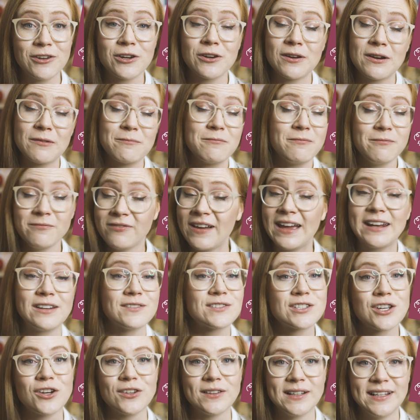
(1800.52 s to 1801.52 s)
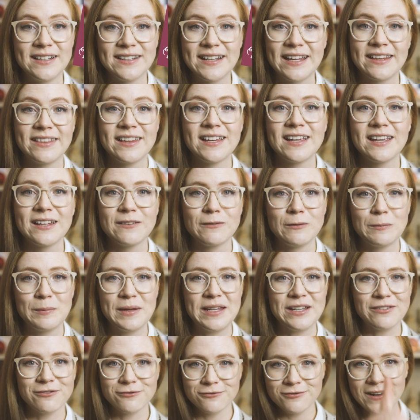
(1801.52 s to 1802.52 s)
you're a fan of Scotland, I think it will
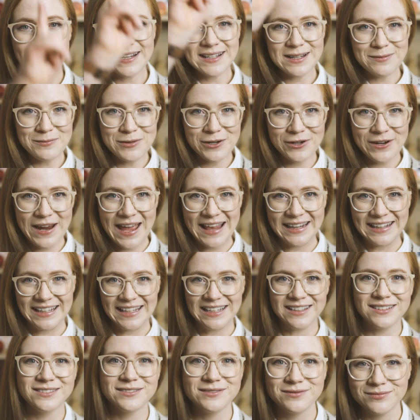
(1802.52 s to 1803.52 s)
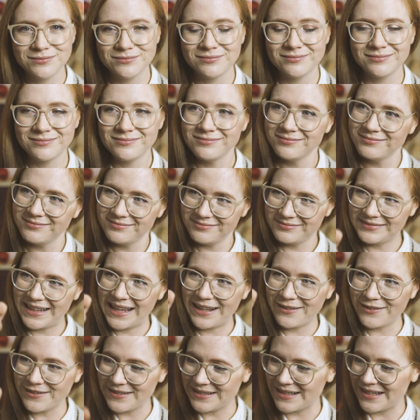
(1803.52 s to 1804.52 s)
be right up your alley.
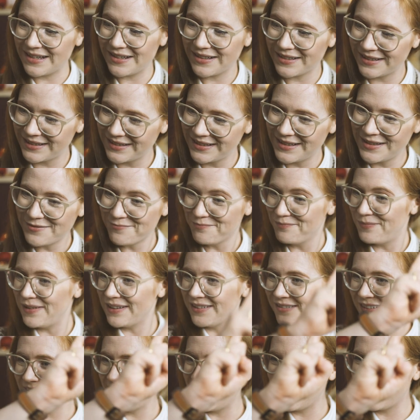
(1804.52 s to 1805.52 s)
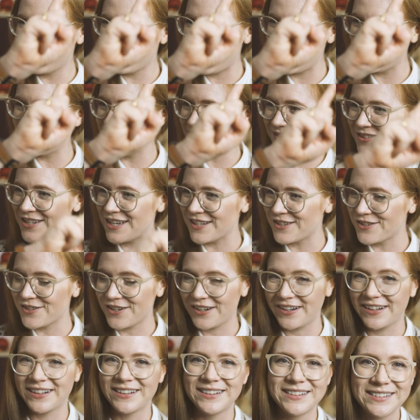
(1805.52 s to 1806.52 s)
That was a bit of an aggressive
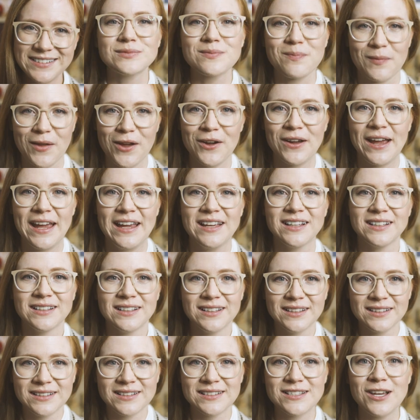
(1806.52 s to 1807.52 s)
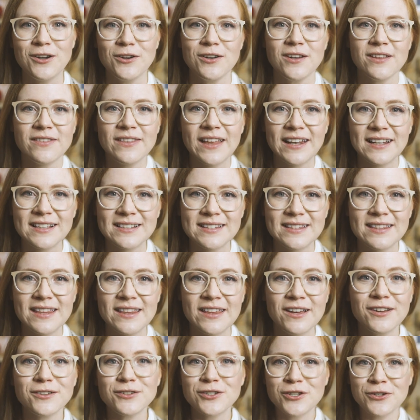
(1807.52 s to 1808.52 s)
gesture. Okay, so that is
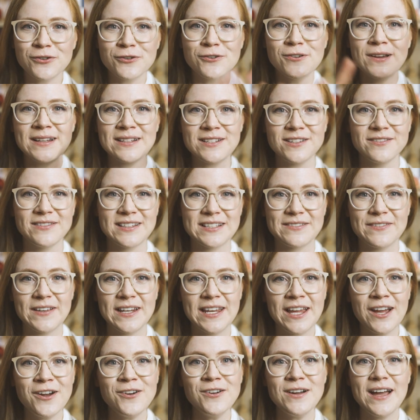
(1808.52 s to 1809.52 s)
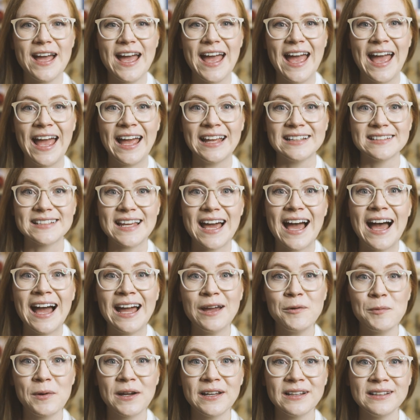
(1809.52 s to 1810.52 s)
the true end of this video, and
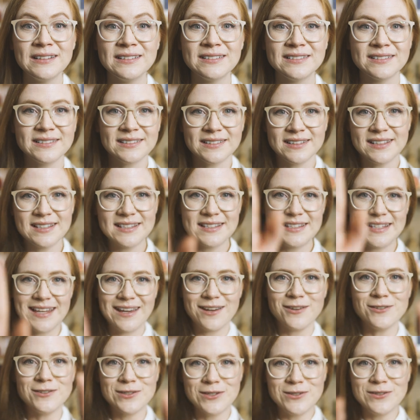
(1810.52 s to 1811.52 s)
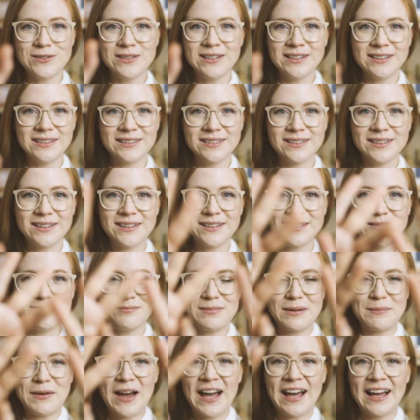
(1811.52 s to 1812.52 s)
I will see you soon.
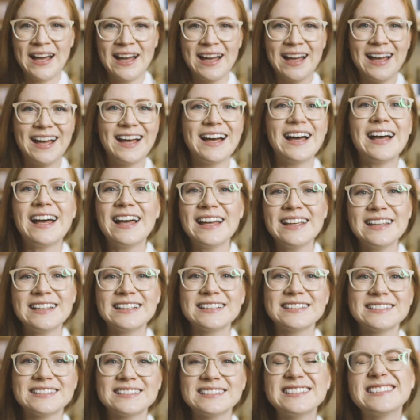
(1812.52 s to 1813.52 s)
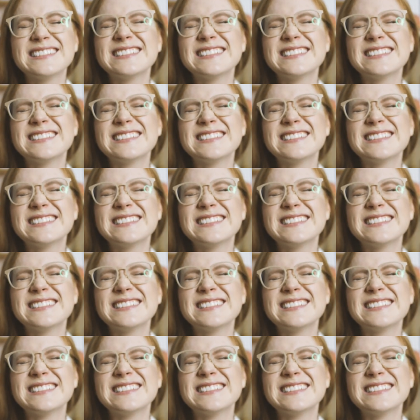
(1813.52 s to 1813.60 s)
Bye-bye.